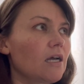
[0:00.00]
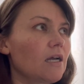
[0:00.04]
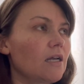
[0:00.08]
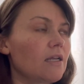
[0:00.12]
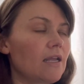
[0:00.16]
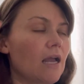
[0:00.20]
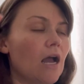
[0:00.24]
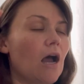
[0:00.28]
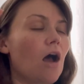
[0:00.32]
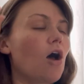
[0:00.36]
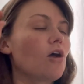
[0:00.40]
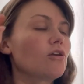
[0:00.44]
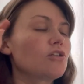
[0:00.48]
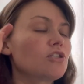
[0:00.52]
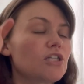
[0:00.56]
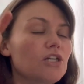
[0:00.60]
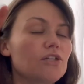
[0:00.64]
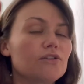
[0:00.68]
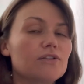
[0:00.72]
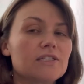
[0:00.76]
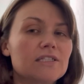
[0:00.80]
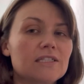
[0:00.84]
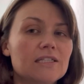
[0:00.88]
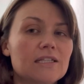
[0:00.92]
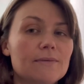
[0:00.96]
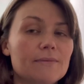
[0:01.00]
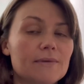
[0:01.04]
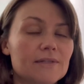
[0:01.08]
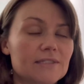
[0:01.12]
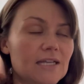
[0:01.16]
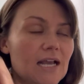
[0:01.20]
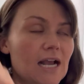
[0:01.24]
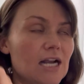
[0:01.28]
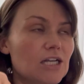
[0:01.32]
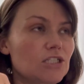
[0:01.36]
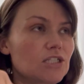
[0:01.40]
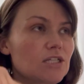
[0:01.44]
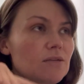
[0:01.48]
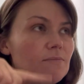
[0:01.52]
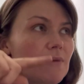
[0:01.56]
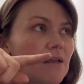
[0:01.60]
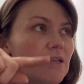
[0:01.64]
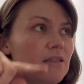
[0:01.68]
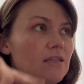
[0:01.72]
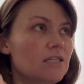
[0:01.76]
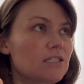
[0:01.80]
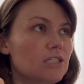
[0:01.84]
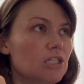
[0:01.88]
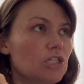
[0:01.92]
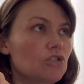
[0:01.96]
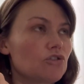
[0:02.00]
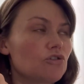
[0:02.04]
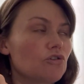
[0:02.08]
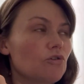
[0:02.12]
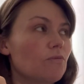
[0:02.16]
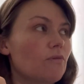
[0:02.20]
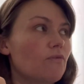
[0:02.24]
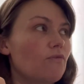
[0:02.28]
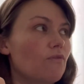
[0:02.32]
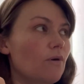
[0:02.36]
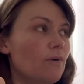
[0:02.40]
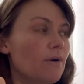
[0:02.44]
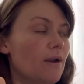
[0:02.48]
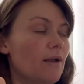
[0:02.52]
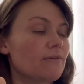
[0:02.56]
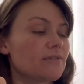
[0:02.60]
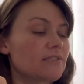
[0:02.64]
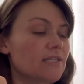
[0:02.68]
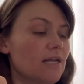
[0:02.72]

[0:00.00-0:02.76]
yeah, I'll share this clip because I actually made this intro before when I was